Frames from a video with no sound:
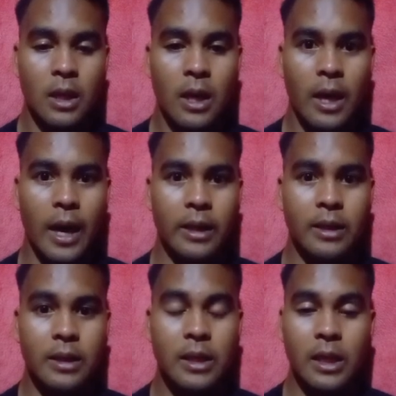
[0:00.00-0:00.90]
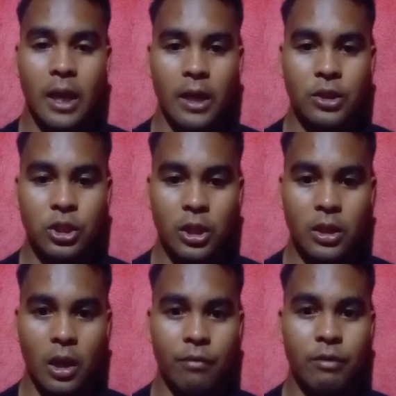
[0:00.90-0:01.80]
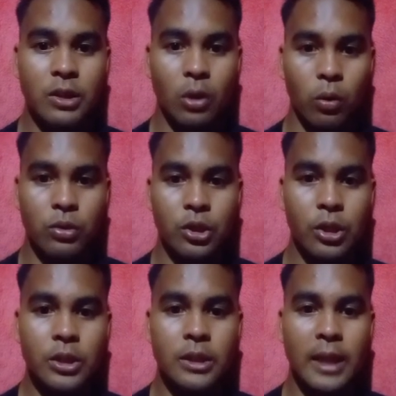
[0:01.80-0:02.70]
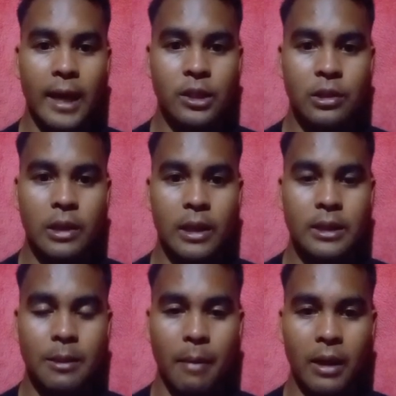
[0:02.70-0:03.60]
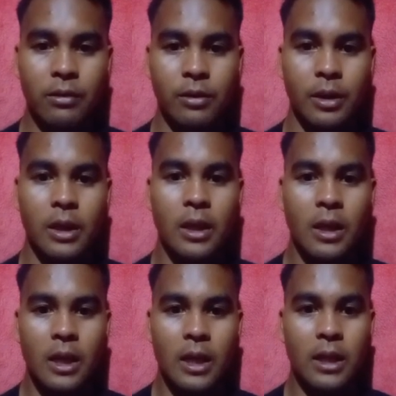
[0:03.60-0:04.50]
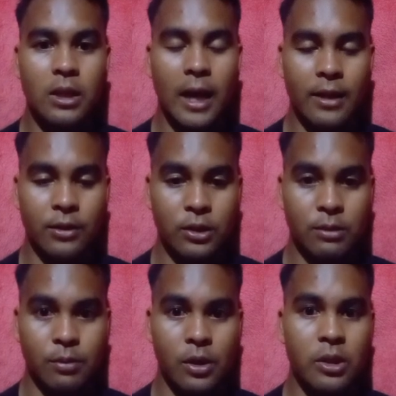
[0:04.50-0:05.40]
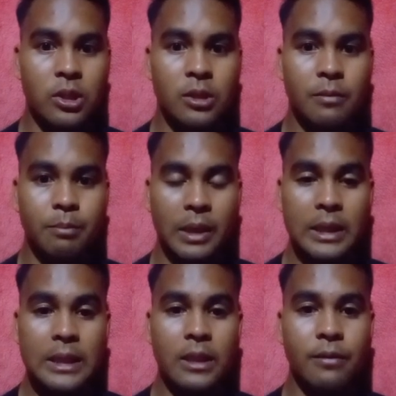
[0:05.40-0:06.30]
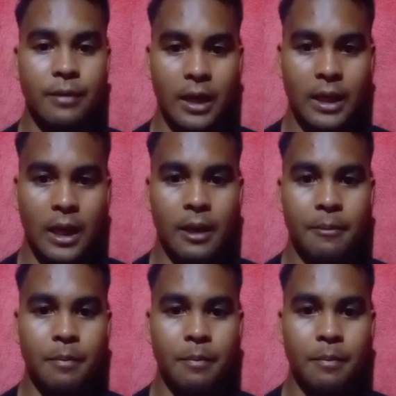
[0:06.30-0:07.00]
at the dedication of the Soldiers' National Cemetery in Gettysburg, Pennsylvania,